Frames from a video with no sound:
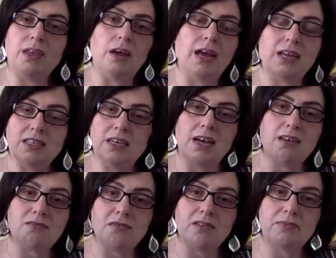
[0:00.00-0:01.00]
had to
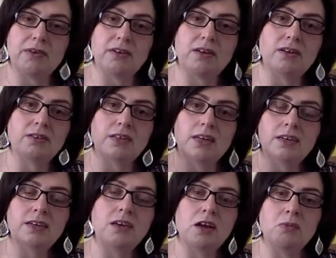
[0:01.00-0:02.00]
ask my spirit guides, I
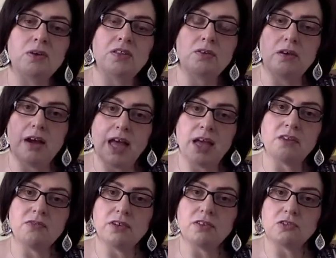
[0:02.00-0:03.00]
didn't know whether you were out
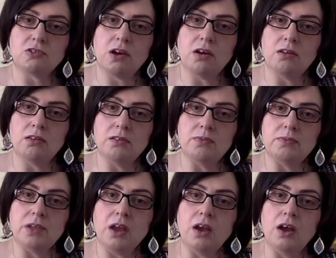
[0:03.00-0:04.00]
of control
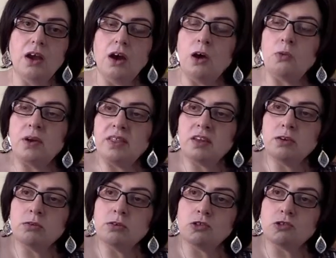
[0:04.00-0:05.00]
or whether you
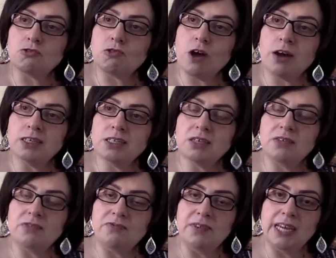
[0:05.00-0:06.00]
were trying
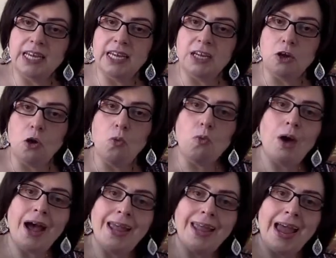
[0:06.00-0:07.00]
to veer your
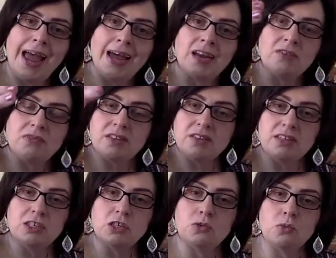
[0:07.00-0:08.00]
way out of a
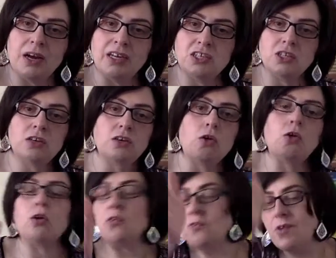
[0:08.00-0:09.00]
situation
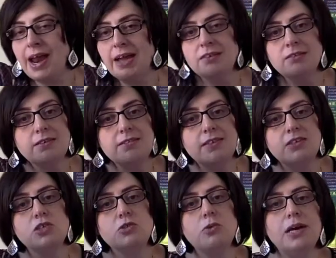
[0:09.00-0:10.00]
or around a
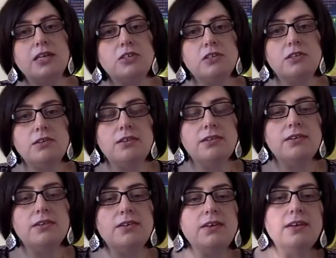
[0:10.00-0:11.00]
situation.
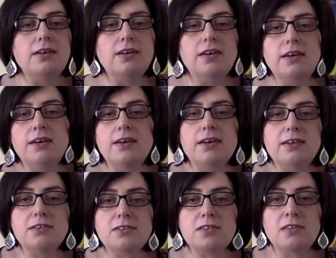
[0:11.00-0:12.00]

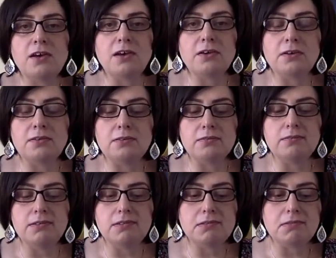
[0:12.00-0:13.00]
So
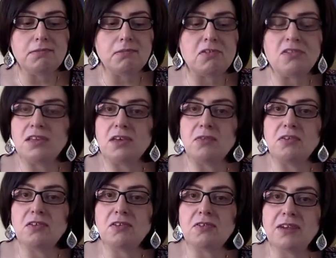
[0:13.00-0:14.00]
we'll see
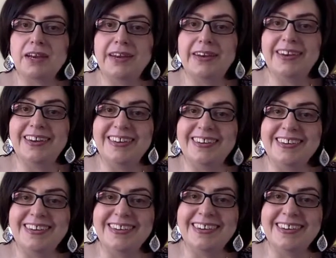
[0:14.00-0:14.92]
with your reading.